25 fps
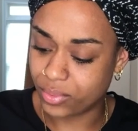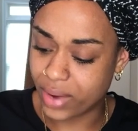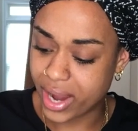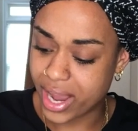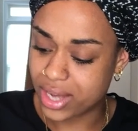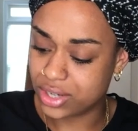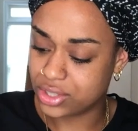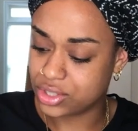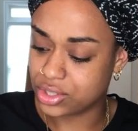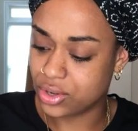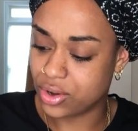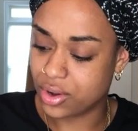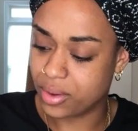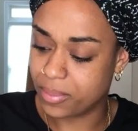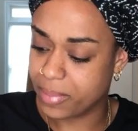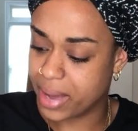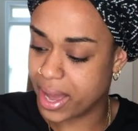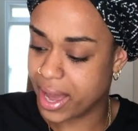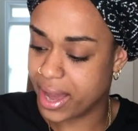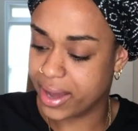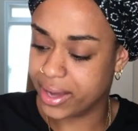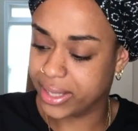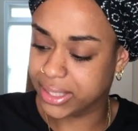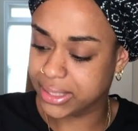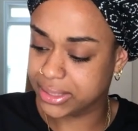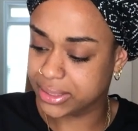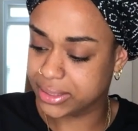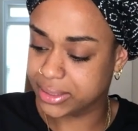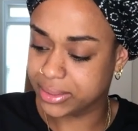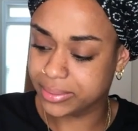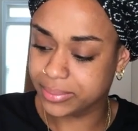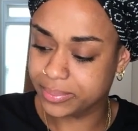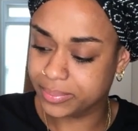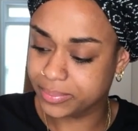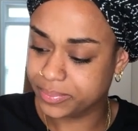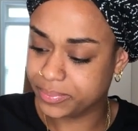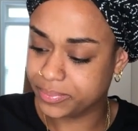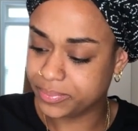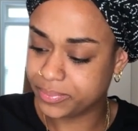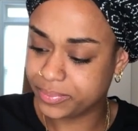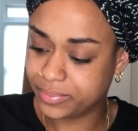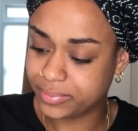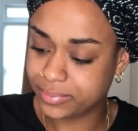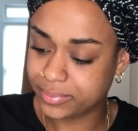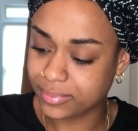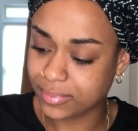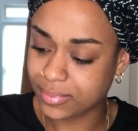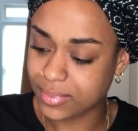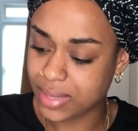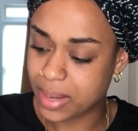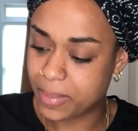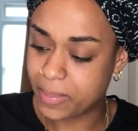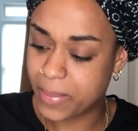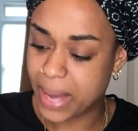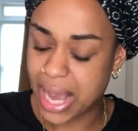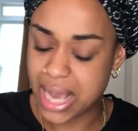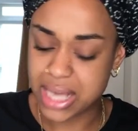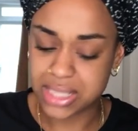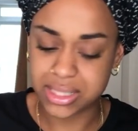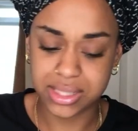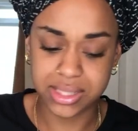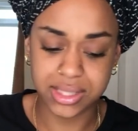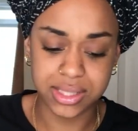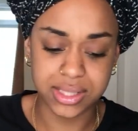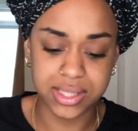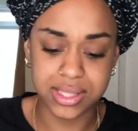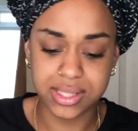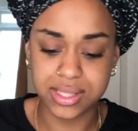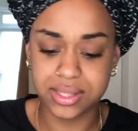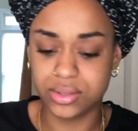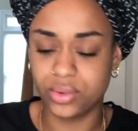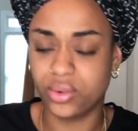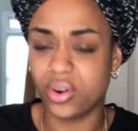ranch on my pastas,